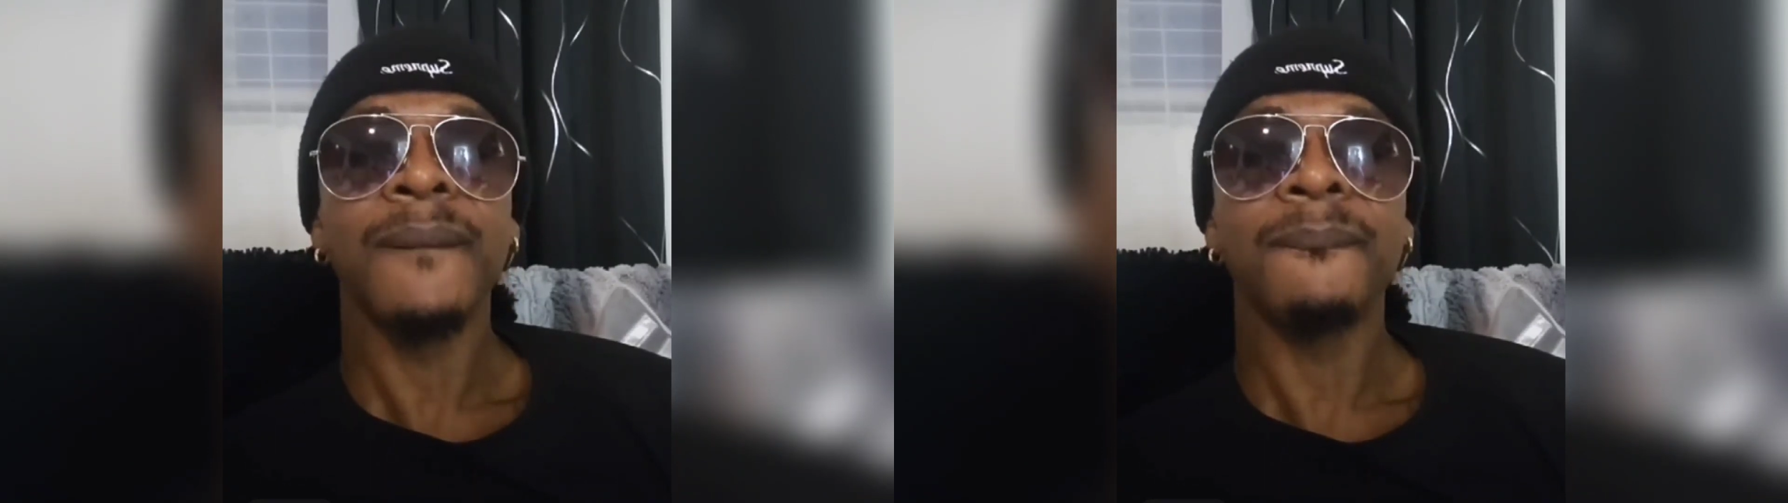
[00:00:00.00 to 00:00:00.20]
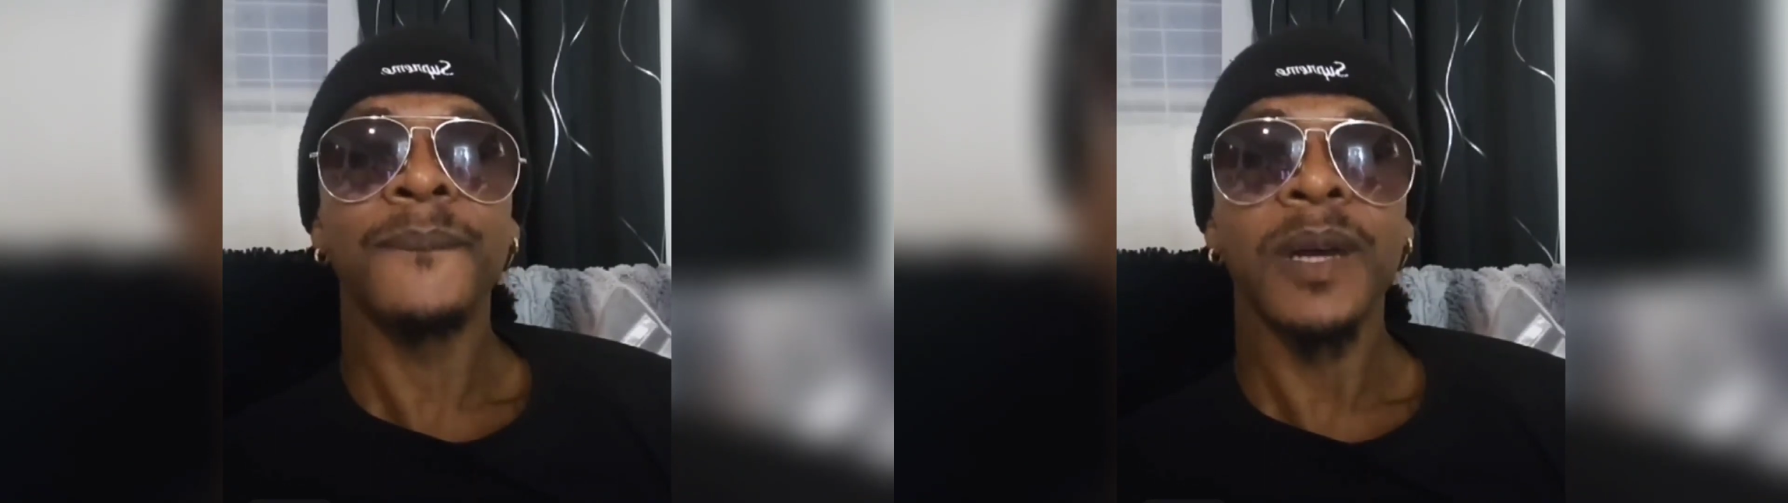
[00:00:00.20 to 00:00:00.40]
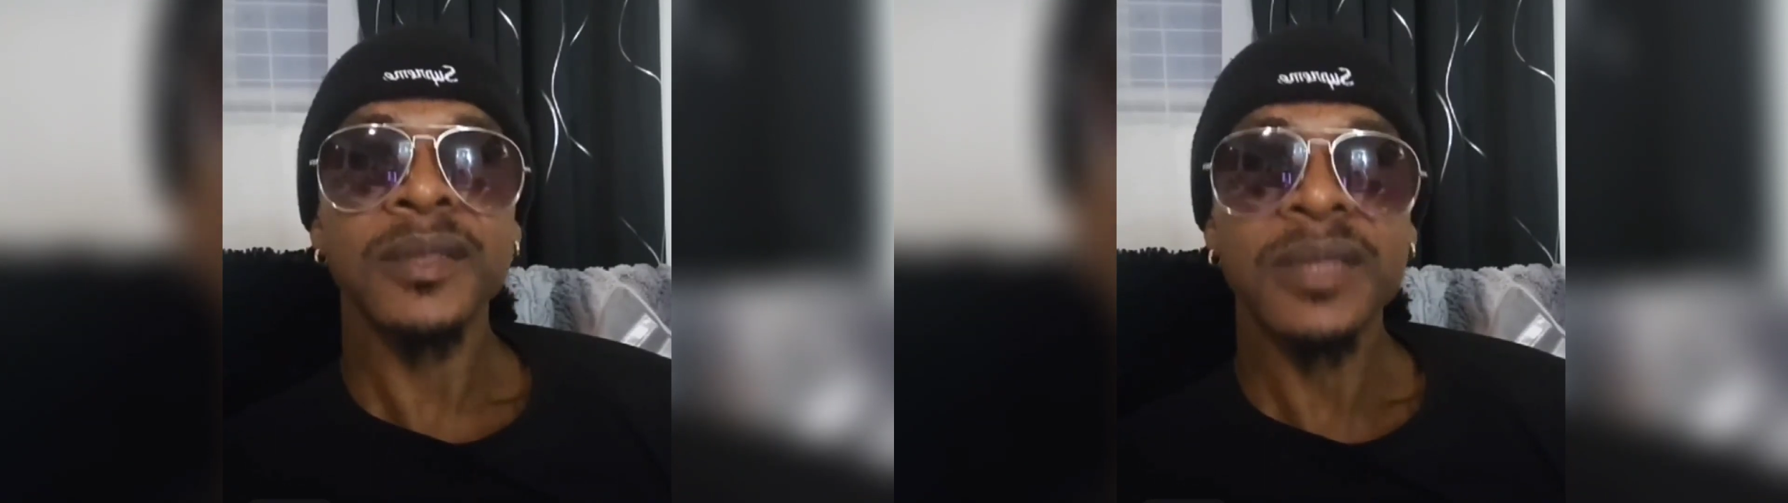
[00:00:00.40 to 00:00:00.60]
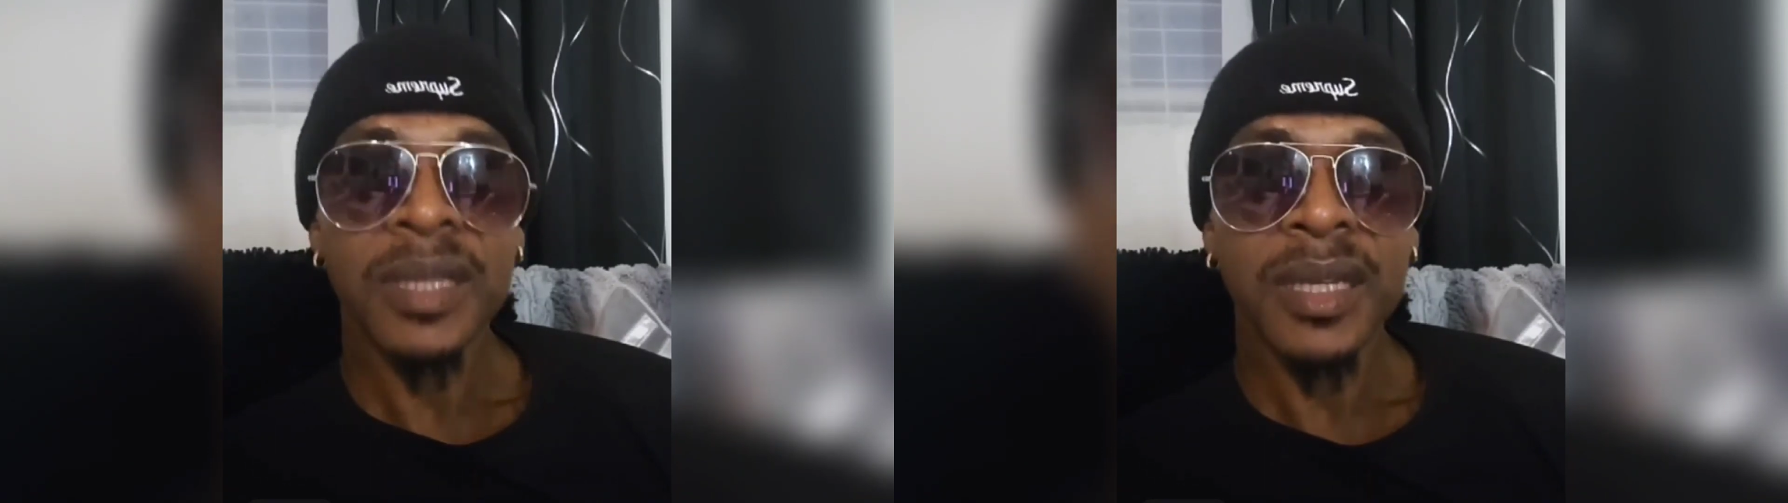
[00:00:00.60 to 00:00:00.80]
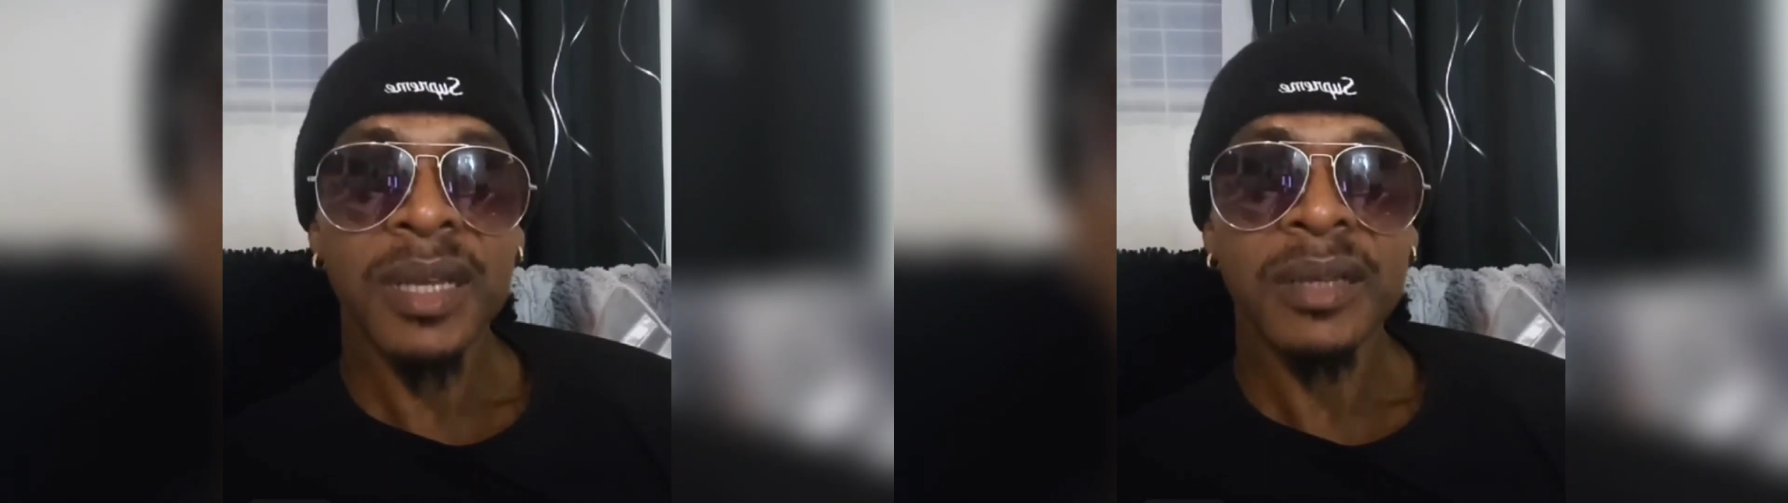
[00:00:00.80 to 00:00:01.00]
Bounty
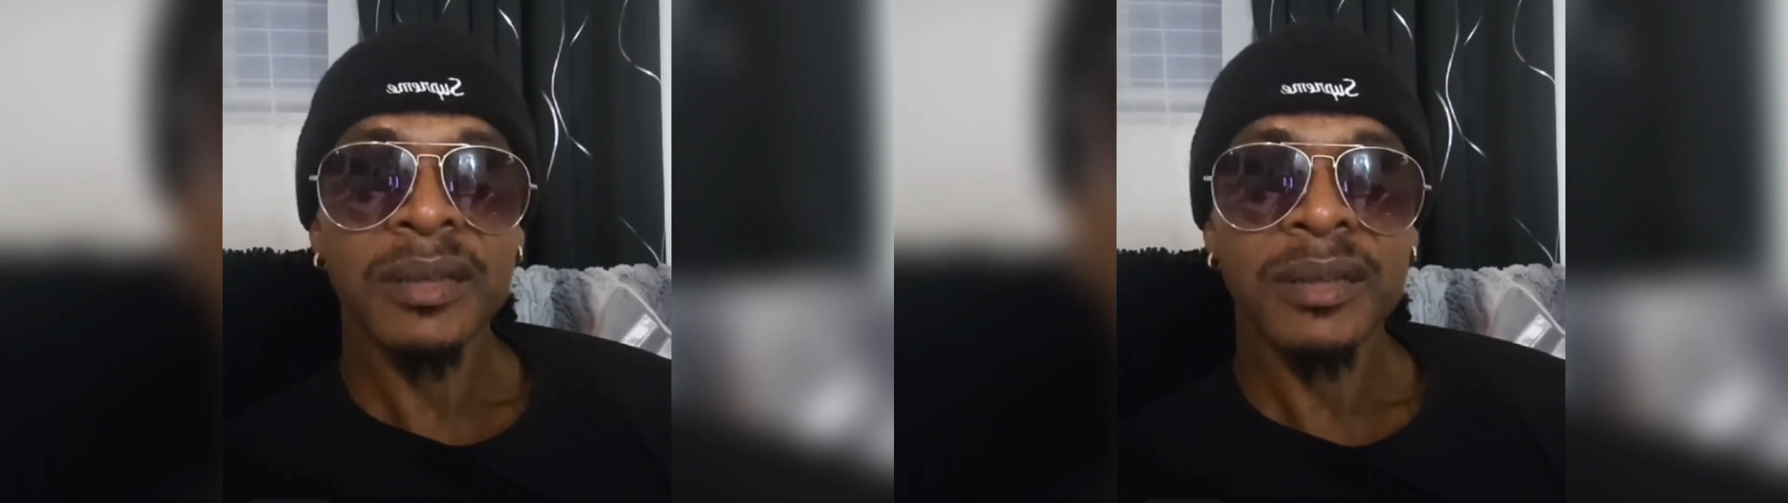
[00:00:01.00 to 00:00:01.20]
Killer